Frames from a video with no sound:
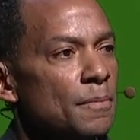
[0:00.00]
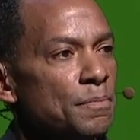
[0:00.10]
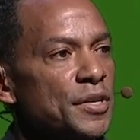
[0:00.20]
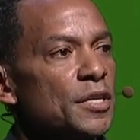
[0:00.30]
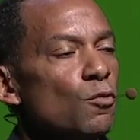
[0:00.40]

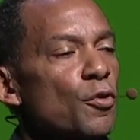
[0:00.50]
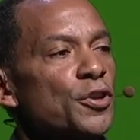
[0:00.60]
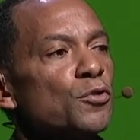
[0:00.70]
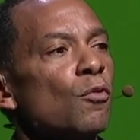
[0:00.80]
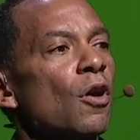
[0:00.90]
Be where
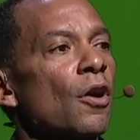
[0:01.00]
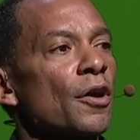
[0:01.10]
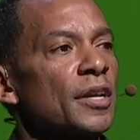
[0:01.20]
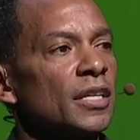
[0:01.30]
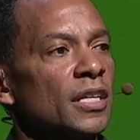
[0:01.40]
you are
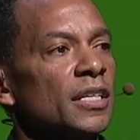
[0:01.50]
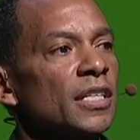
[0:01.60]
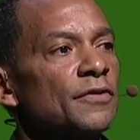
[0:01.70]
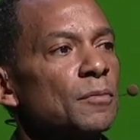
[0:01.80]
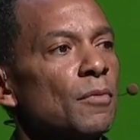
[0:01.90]
in any
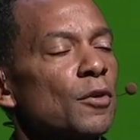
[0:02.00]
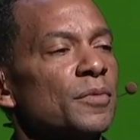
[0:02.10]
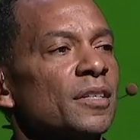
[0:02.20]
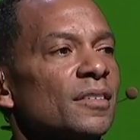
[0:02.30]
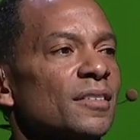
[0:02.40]
given
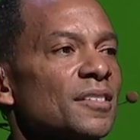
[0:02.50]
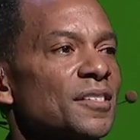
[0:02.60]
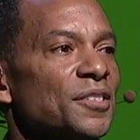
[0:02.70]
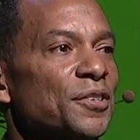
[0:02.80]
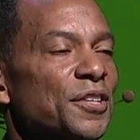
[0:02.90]
moment
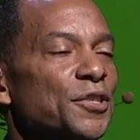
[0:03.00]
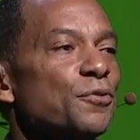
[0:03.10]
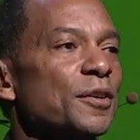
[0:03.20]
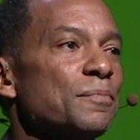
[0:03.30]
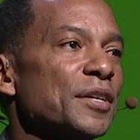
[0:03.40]
so that you
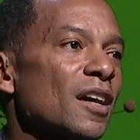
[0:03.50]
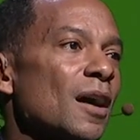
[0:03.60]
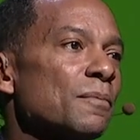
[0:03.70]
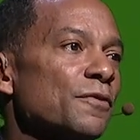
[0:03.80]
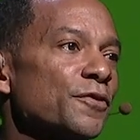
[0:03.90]
can
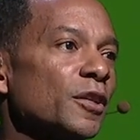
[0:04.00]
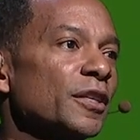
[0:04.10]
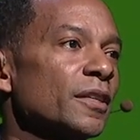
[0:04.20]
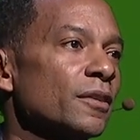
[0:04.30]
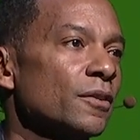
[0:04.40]
become
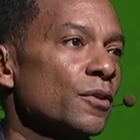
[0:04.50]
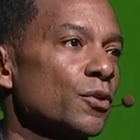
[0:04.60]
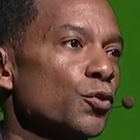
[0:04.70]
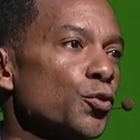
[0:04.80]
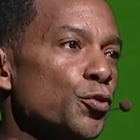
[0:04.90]
fully
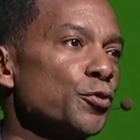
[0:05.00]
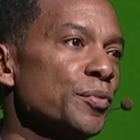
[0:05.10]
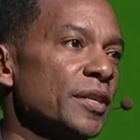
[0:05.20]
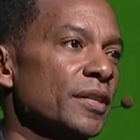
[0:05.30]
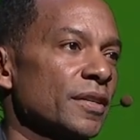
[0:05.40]
who you
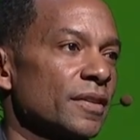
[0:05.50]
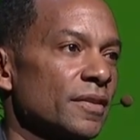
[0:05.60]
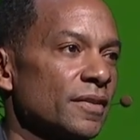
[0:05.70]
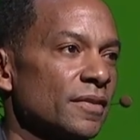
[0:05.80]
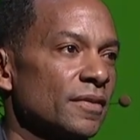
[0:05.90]
be.
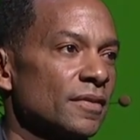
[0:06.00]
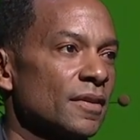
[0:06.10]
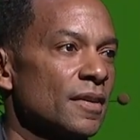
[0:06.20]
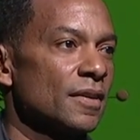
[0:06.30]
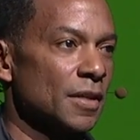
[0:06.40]

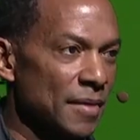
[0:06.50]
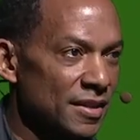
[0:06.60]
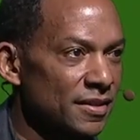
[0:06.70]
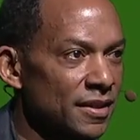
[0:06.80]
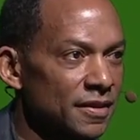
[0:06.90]

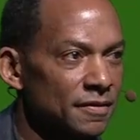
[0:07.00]
Namaste.